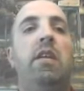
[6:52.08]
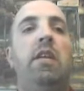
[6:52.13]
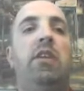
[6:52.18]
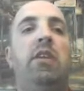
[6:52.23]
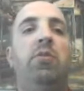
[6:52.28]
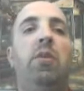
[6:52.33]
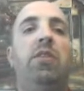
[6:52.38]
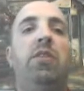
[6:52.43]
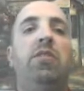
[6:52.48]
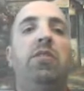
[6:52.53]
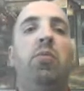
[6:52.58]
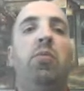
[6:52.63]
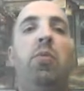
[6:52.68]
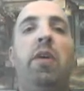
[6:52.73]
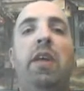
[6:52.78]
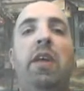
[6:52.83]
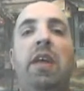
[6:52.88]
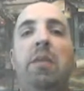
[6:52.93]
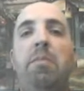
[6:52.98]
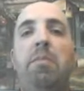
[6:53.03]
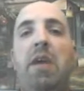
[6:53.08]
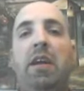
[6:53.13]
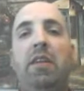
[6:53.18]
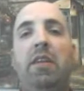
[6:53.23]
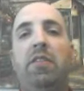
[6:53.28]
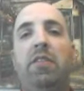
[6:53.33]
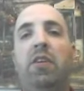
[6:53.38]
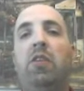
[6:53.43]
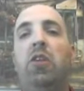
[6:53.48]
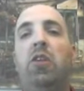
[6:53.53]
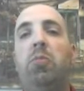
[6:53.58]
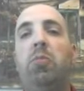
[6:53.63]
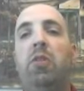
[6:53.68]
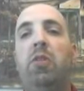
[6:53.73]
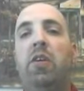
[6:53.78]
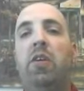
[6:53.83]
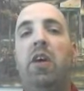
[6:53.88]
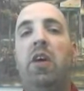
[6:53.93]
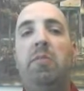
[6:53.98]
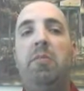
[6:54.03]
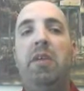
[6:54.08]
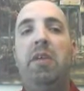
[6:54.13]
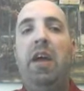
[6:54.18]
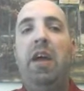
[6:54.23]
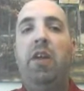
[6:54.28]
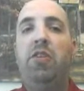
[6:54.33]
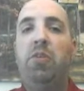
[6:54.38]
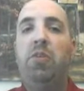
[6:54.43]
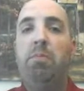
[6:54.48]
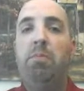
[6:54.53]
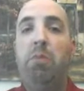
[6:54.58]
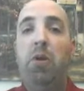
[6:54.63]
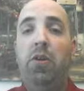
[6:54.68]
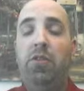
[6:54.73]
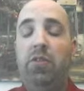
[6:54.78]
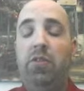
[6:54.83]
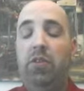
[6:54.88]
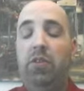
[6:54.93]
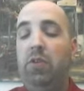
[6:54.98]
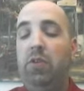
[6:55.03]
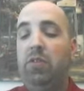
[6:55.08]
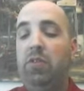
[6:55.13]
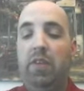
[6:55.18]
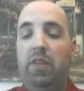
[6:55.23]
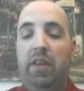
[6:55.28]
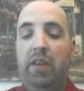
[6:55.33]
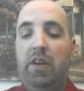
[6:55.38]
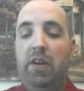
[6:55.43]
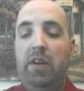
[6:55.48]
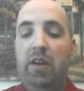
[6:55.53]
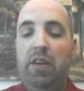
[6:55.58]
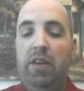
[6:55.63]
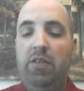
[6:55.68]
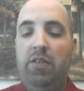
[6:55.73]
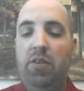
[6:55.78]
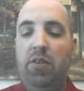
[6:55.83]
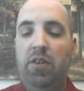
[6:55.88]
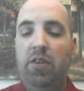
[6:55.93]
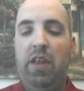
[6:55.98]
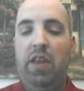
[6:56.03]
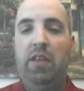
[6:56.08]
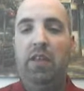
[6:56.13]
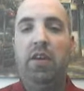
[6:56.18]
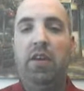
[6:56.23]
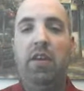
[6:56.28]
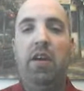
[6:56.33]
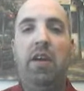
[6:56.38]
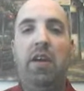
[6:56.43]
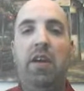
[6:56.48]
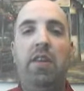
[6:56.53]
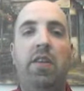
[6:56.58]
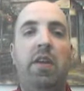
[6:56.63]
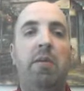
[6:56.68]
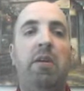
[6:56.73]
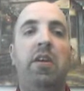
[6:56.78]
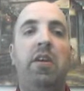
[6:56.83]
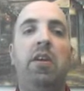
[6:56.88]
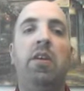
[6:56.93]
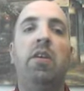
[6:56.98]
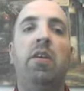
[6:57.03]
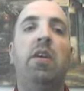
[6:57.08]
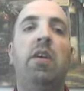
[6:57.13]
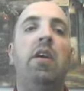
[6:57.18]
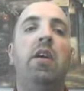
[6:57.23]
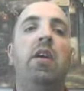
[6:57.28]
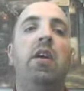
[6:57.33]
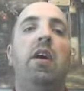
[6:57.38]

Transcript: Next question, what impact has the global economy had on your personal use of the internet? So things I thought about here.